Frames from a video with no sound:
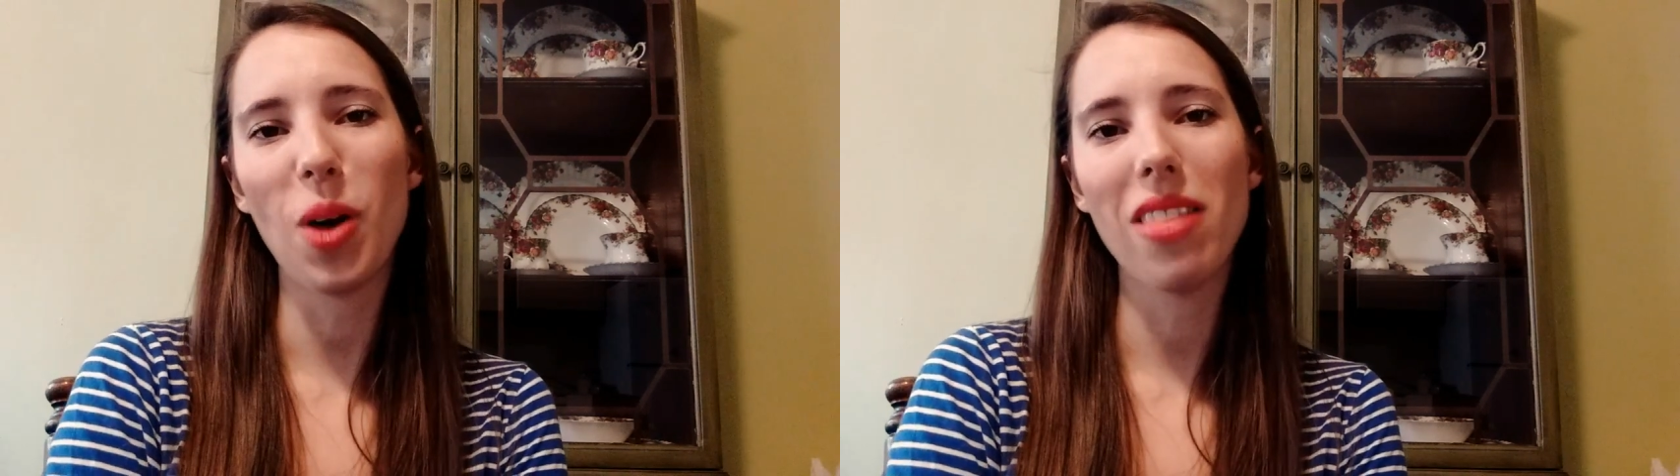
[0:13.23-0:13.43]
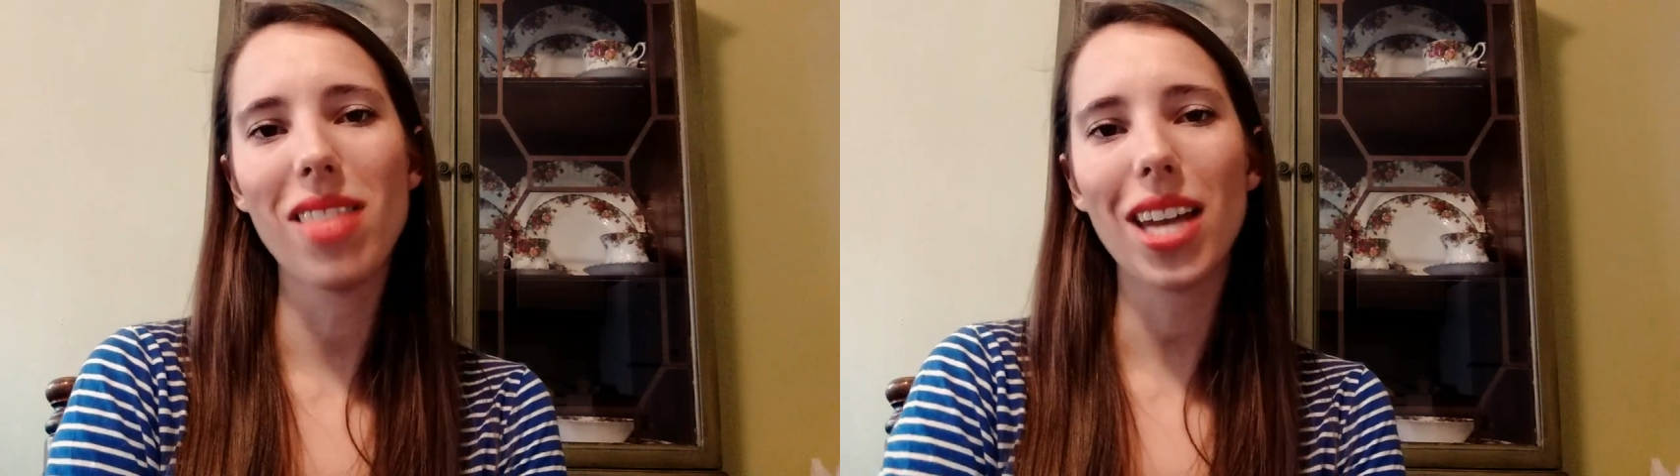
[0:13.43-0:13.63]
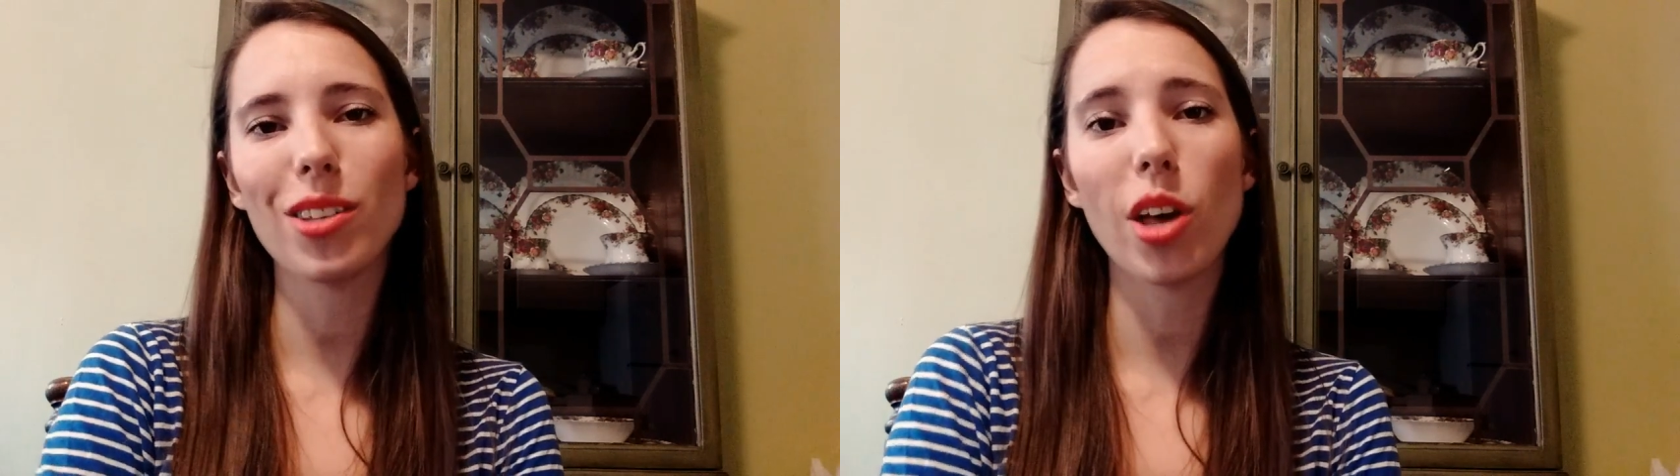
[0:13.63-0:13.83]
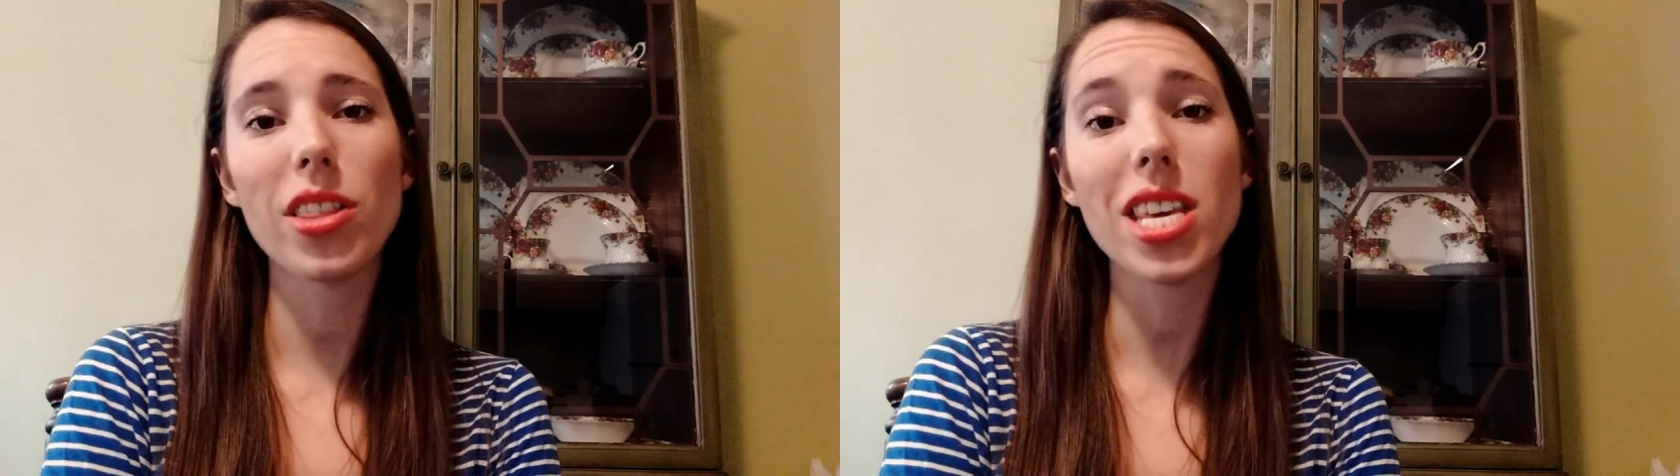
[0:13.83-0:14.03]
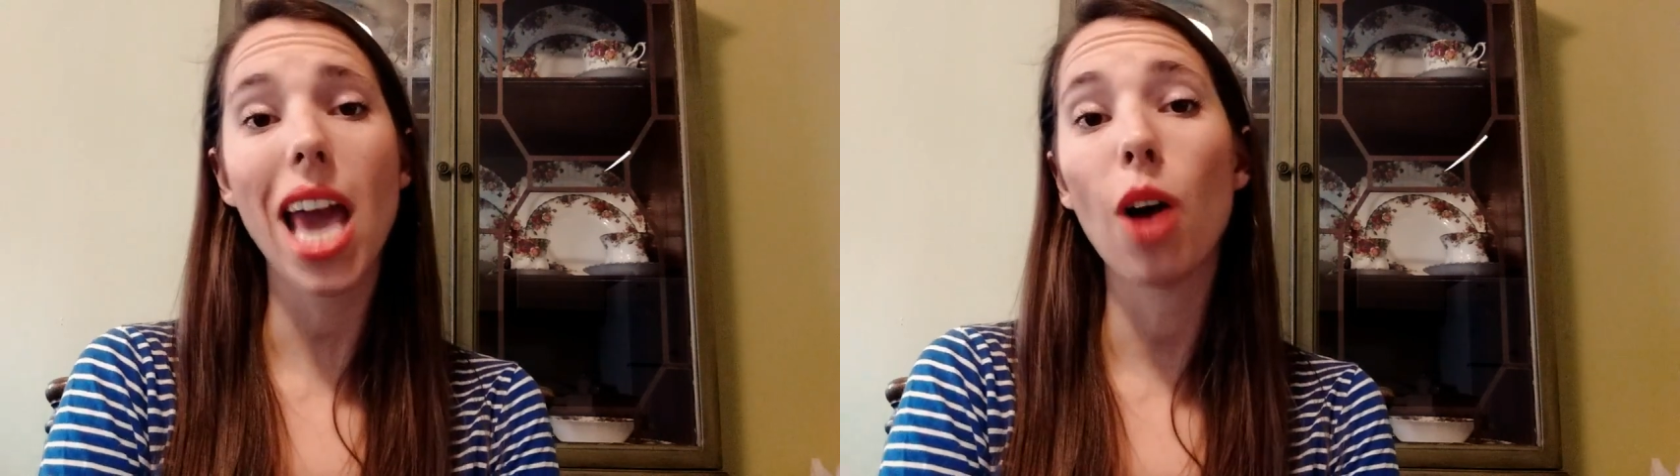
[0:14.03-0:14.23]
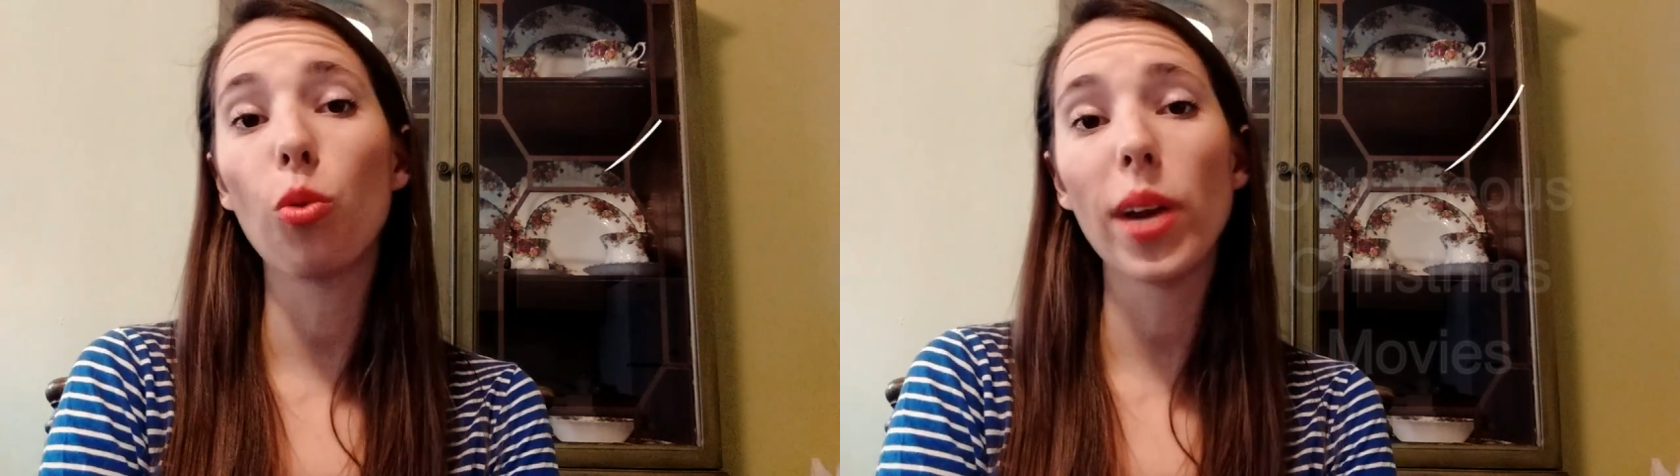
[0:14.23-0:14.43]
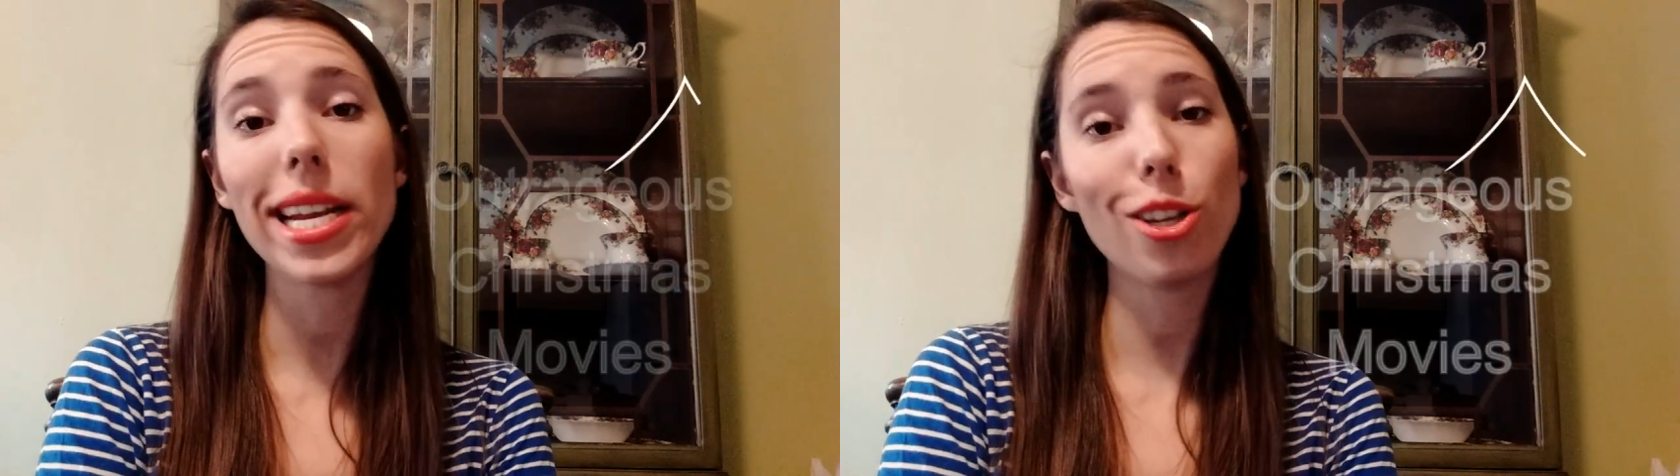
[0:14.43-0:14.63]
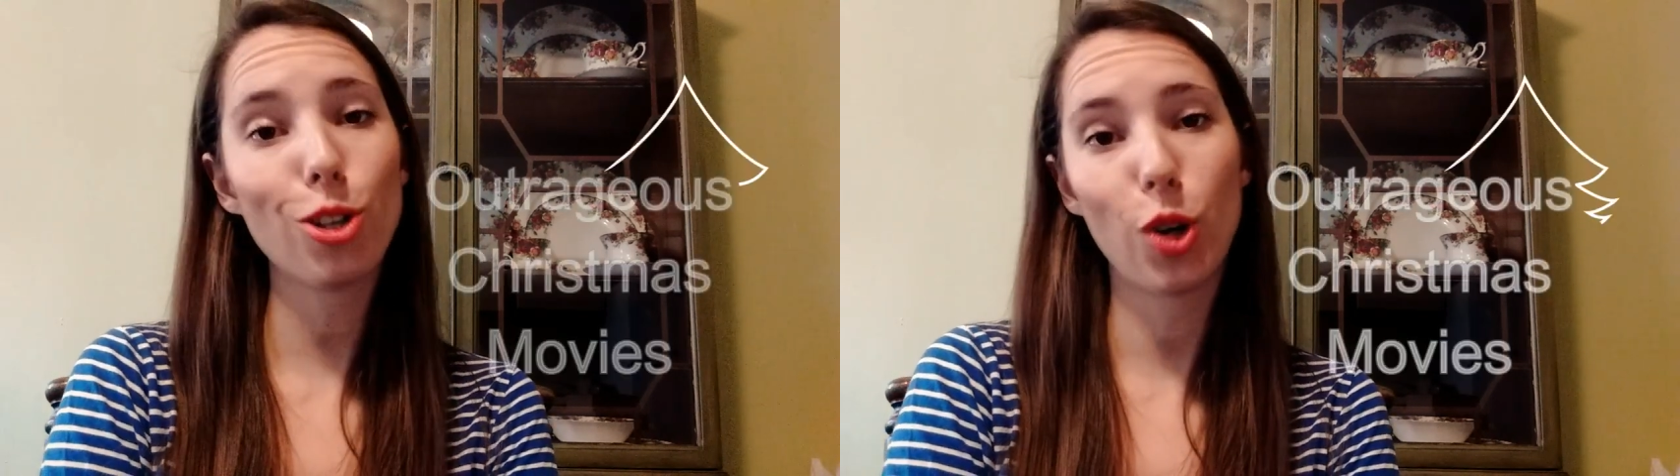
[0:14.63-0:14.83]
and that is on the outrageous